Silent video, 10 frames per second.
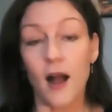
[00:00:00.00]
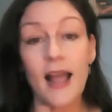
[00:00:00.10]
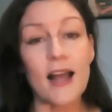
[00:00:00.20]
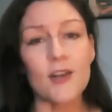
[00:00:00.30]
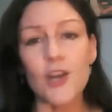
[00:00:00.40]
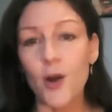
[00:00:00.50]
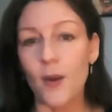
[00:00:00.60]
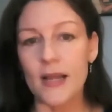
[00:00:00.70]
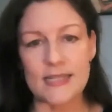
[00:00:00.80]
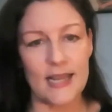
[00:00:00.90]
I had no
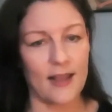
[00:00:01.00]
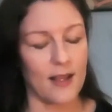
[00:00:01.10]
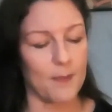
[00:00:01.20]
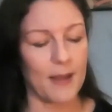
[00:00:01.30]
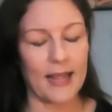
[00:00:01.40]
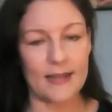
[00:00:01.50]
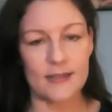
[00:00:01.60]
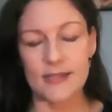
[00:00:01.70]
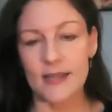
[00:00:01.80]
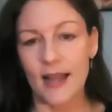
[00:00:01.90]
idea about